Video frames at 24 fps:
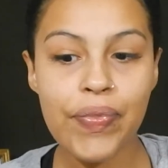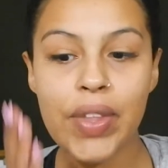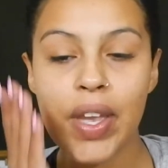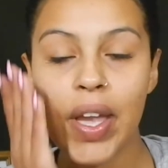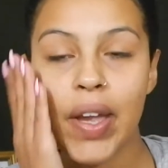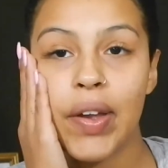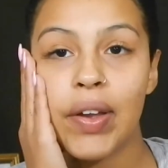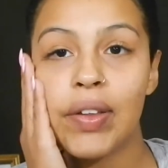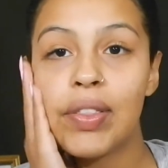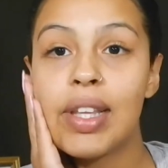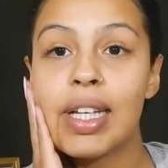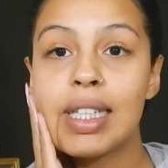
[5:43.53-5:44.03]

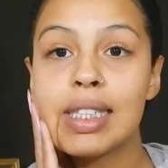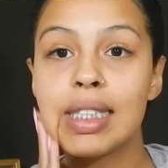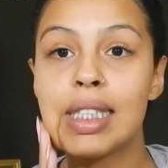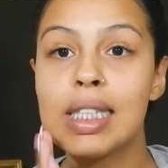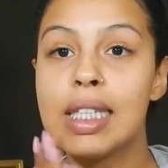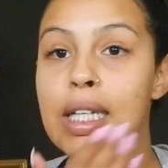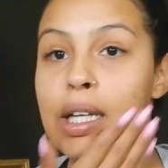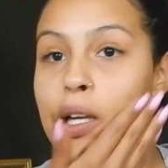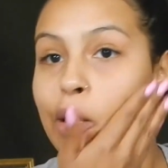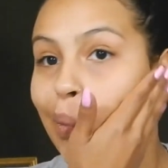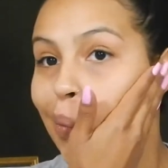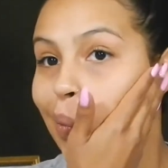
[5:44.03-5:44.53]
And that's
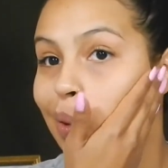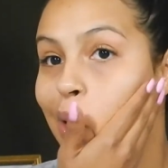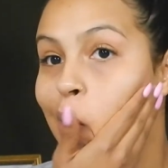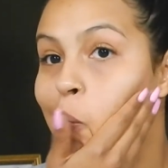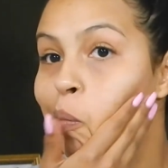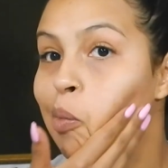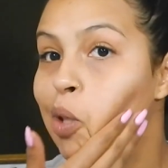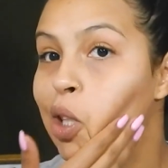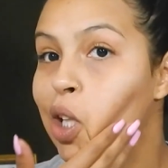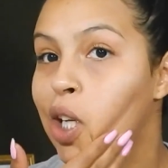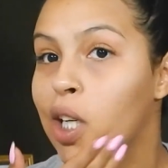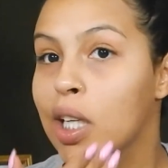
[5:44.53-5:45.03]
it. And when
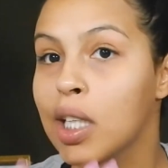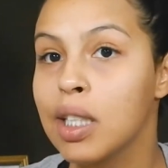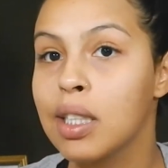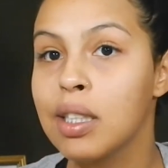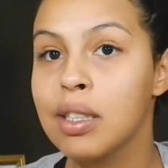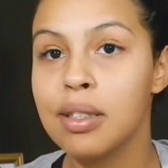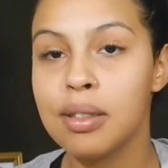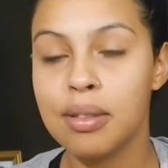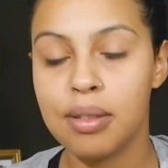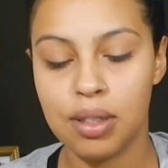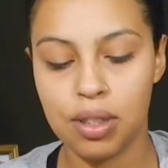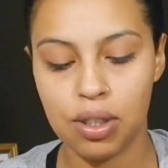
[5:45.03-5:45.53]
I'm done,
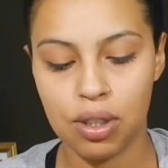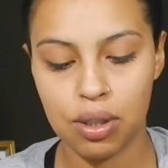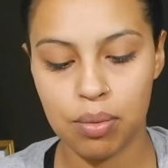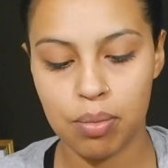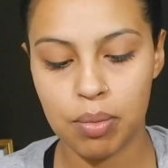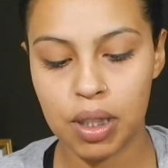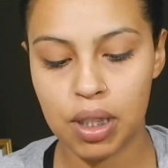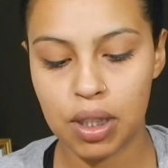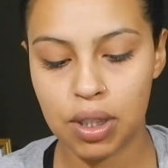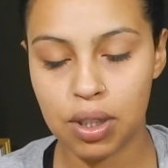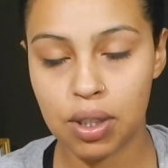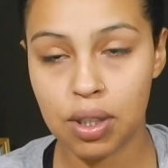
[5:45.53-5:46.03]
just
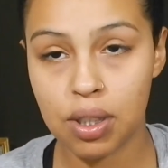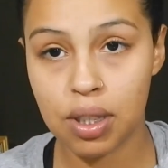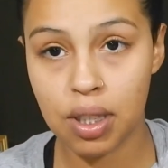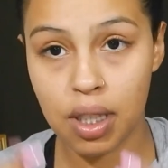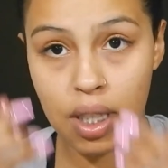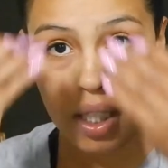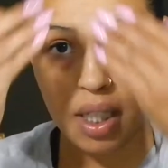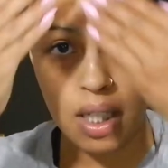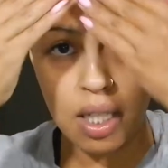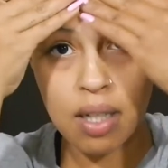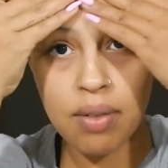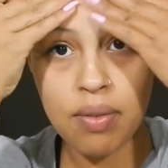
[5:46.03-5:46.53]
make sure
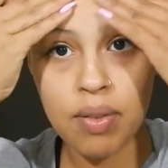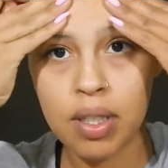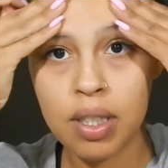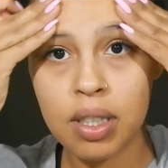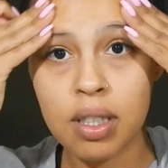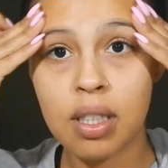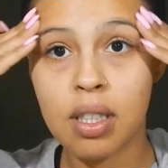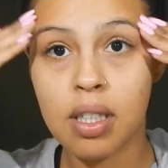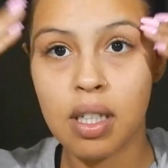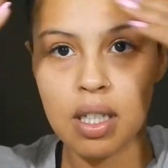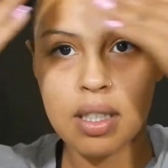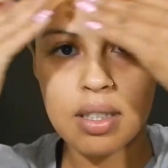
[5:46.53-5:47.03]
that
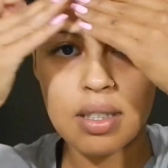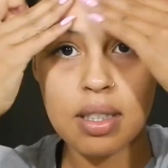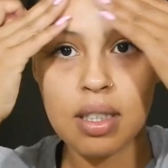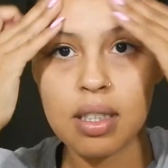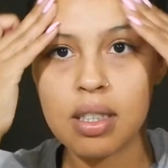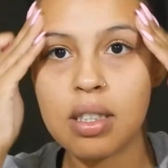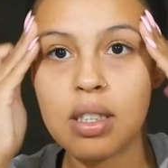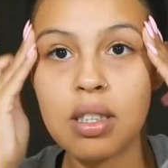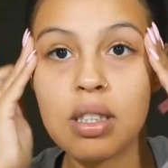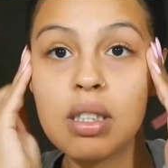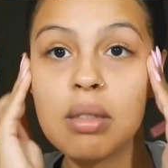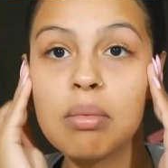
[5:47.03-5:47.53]
everything is like
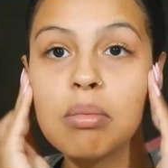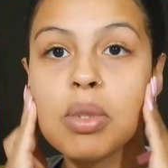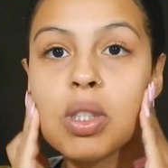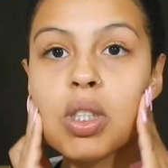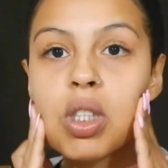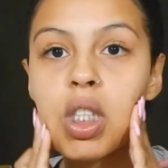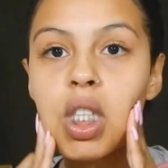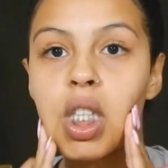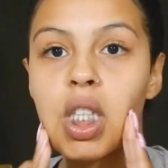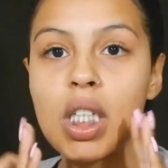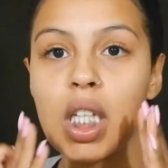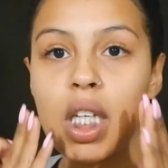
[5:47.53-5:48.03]

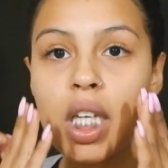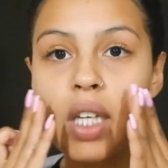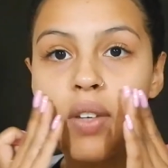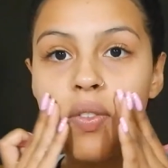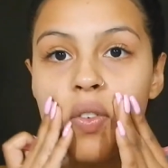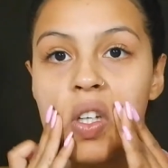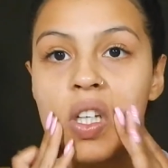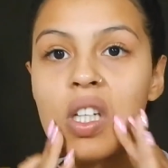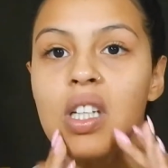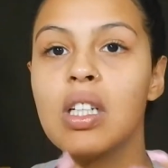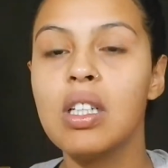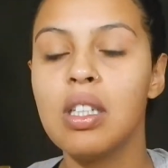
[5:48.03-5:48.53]
smooth and
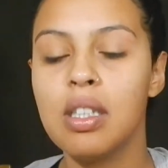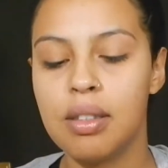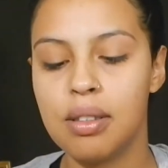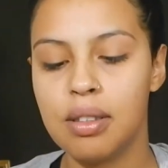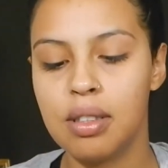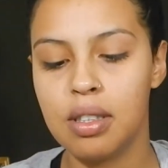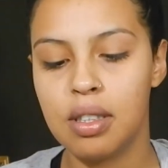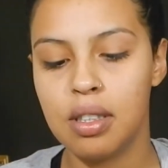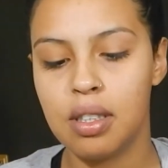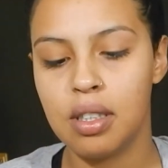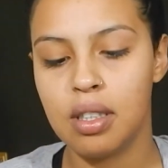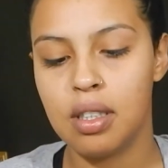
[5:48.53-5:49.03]
even,
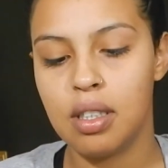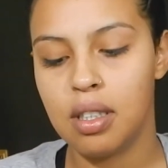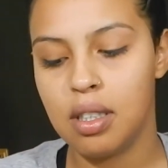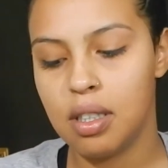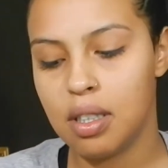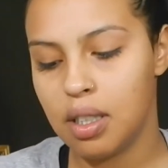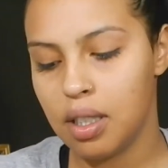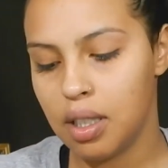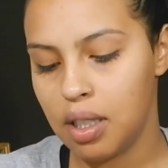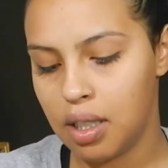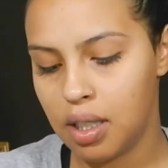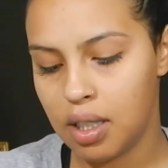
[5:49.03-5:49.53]

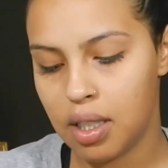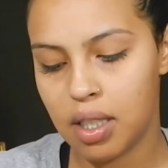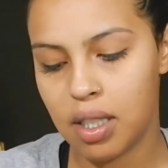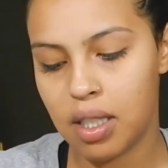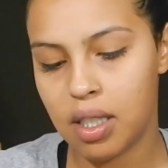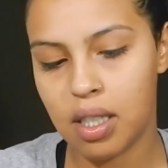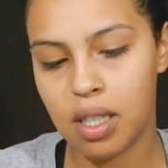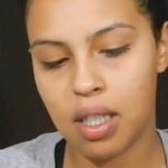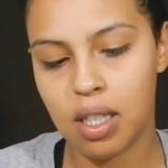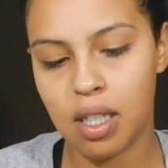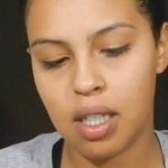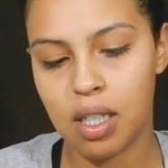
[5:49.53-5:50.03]
and
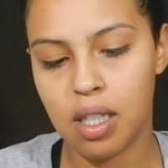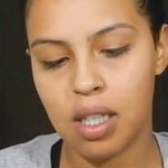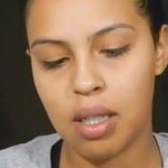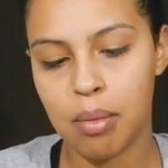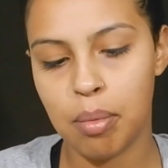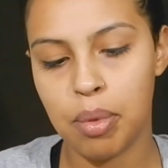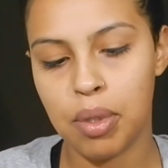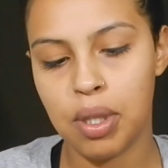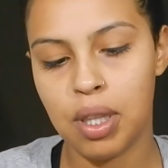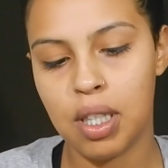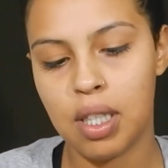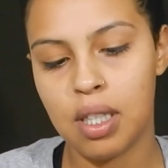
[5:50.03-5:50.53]
then I
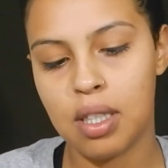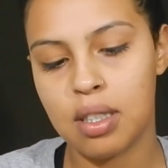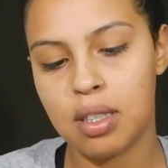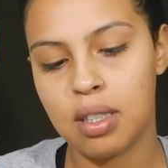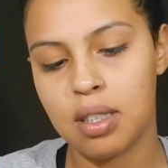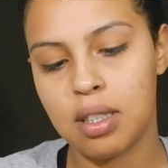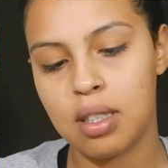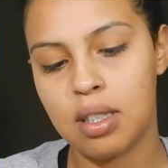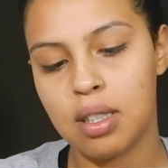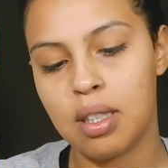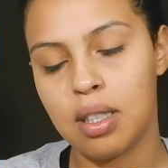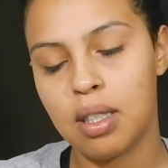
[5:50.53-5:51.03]
put this
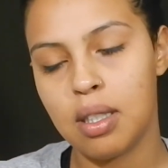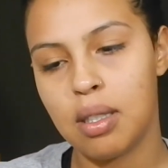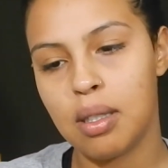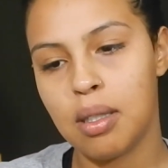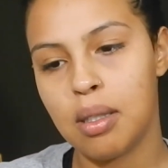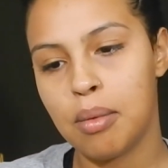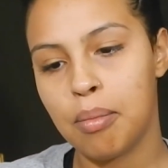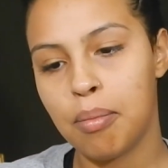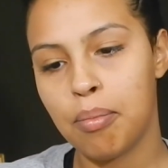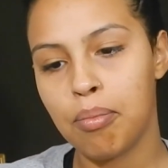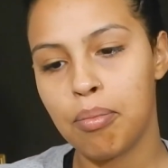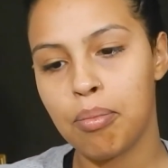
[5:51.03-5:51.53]

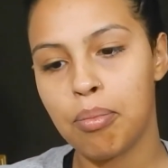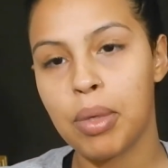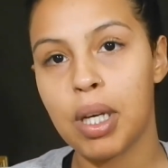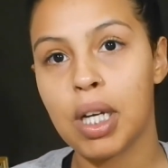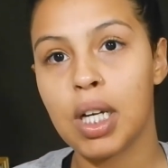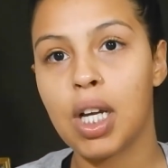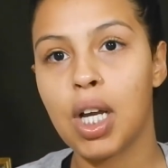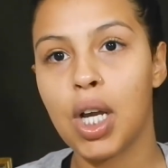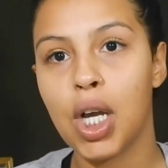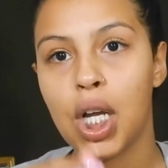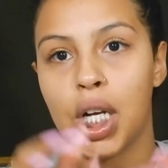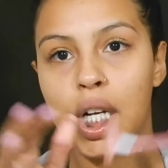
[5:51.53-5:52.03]

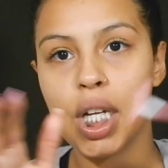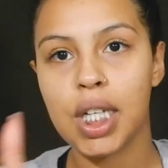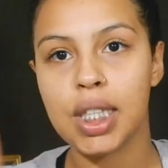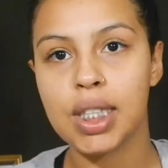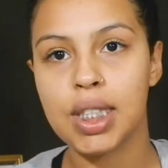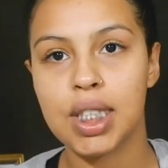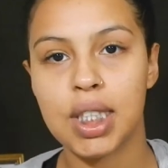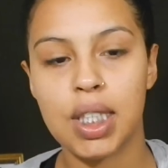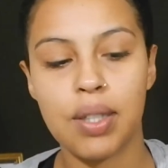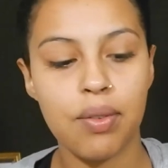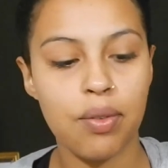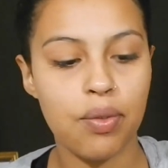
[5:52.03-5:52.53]
back on and
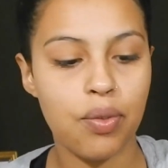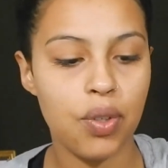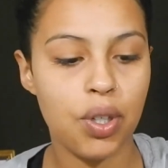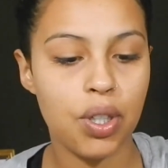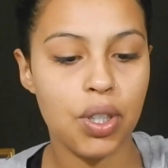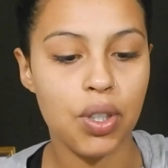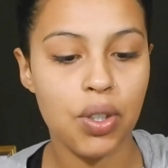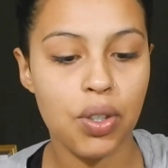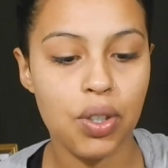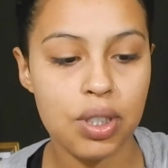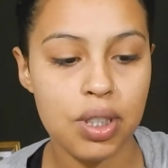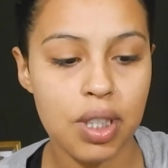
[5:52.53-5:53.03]
save it for
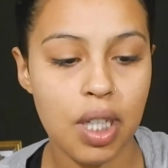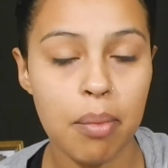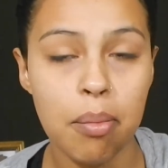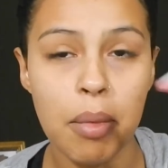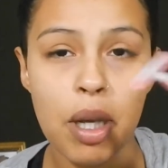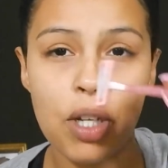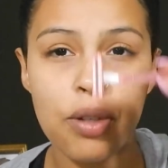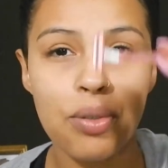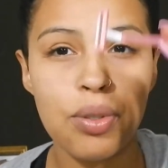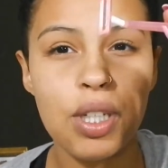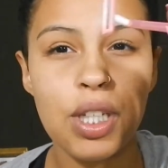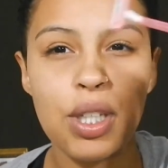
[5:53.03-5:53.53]
another time. I
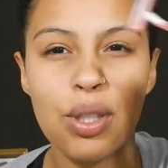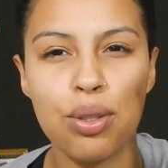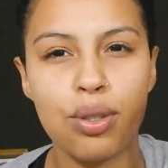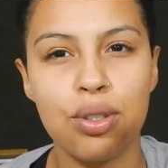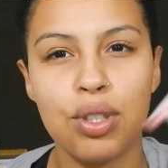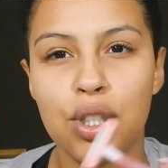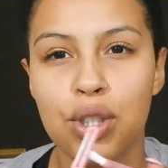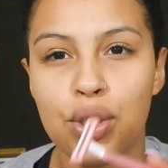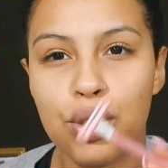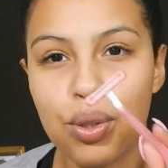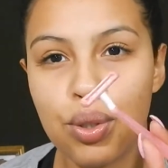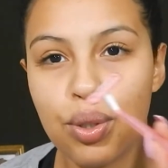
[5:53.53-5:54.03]
only use
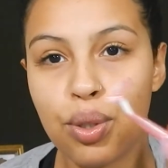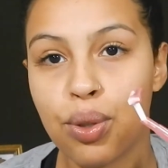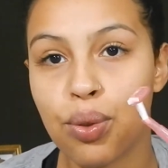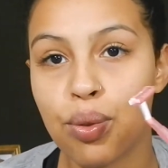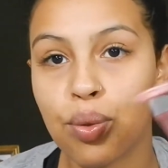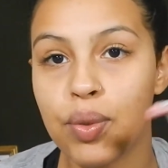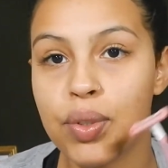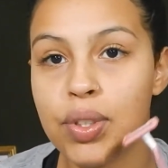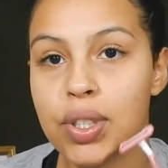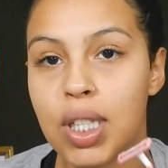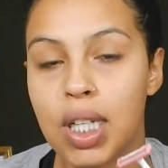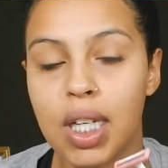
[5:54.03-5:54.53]
it 2 to
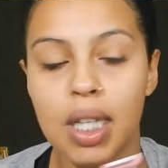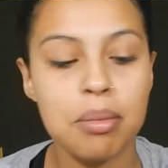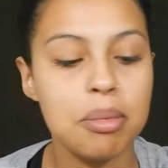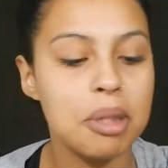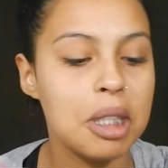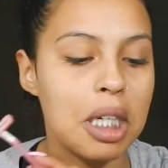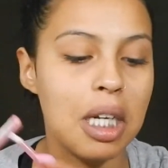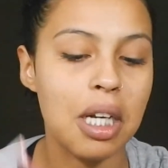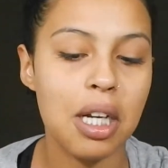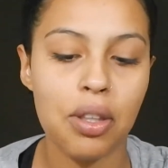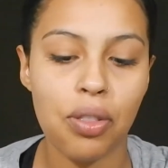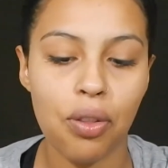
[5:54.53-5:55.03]
3 times and
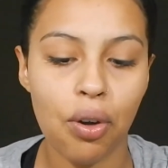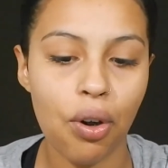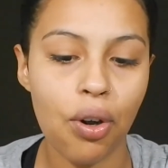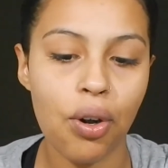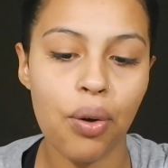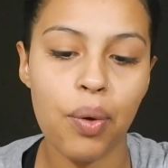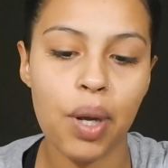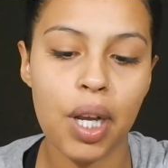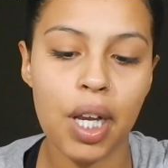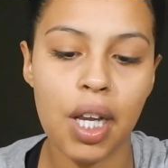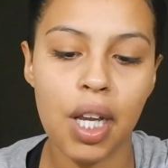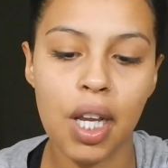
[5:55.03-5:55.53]
then I throw it
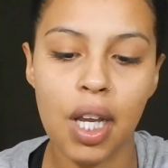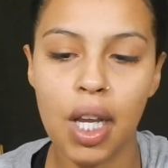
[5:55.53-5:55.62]
away.